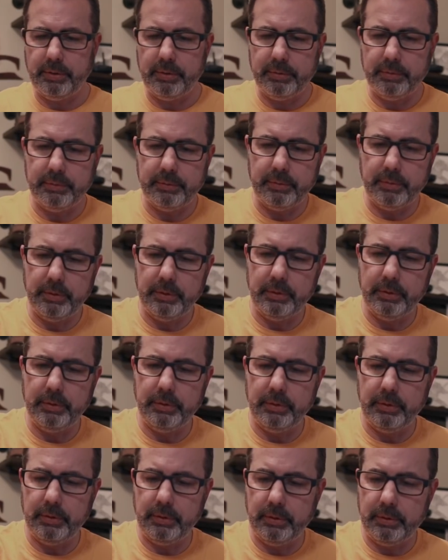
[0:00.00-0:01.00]

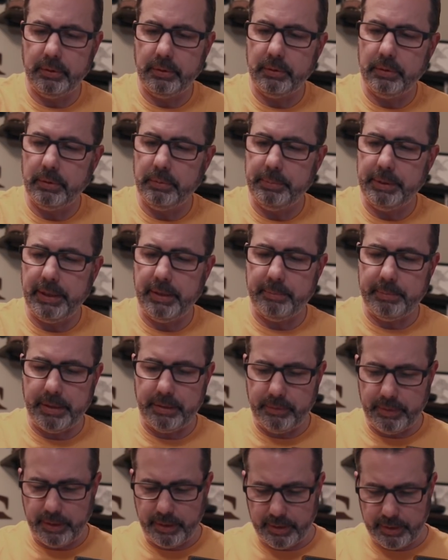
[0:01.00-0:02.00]
let me get my
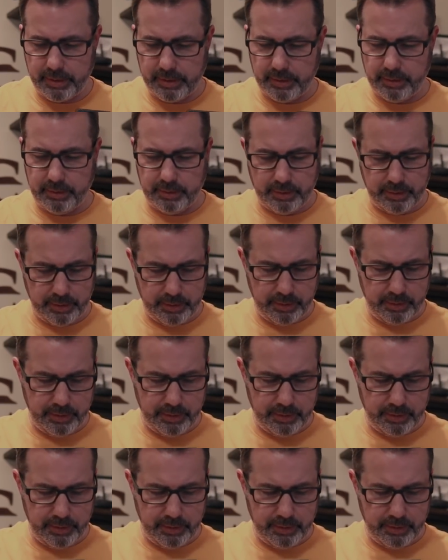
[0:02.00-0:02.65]
right kind.